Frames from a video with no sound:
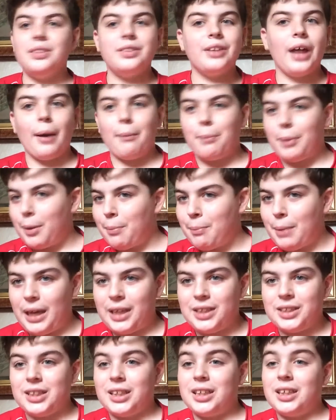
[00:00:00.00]
That'd be
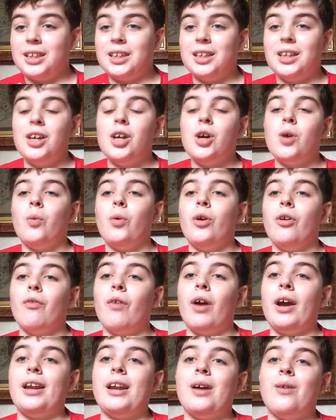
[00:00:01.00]
amazing. We're
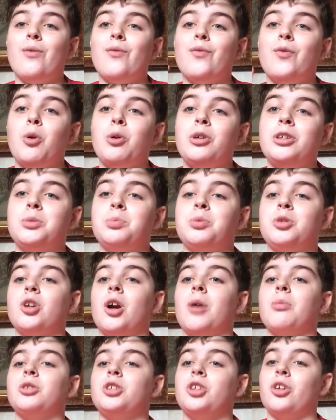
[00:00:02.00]
right now on 40
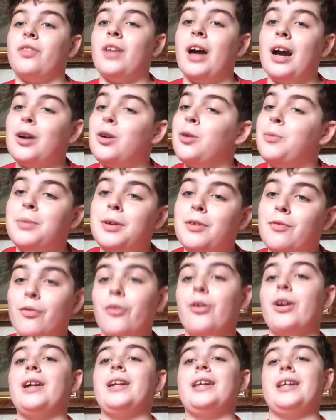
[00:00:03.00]
subscribers, so that could be
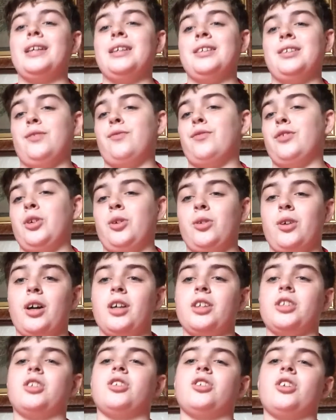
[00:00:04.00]
really easy for you
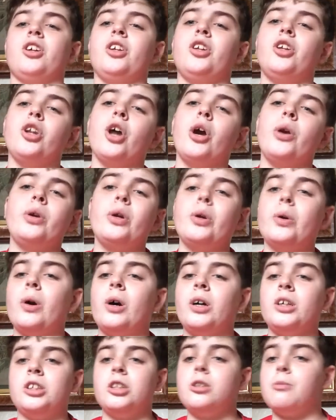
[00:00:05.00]
guys because I know you
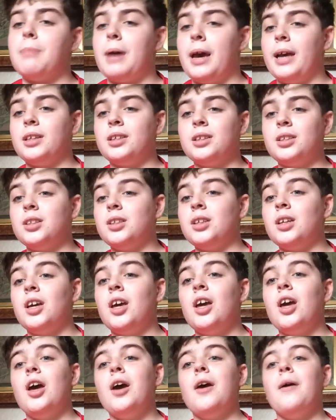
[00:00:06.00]
guys are the best.
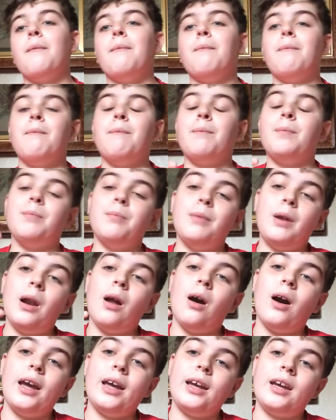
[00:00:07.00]

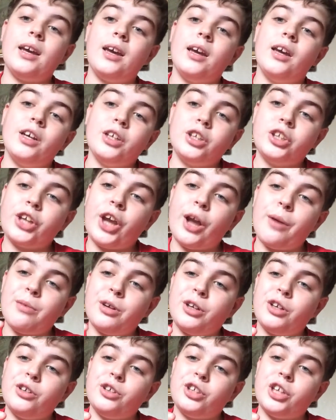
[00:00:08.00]
Like, check
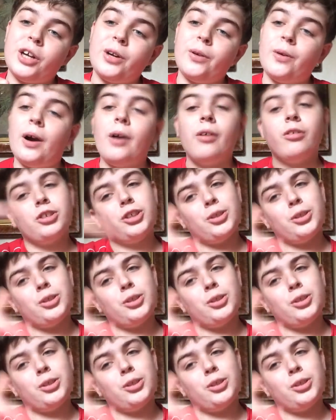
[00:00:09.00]
my new channel out,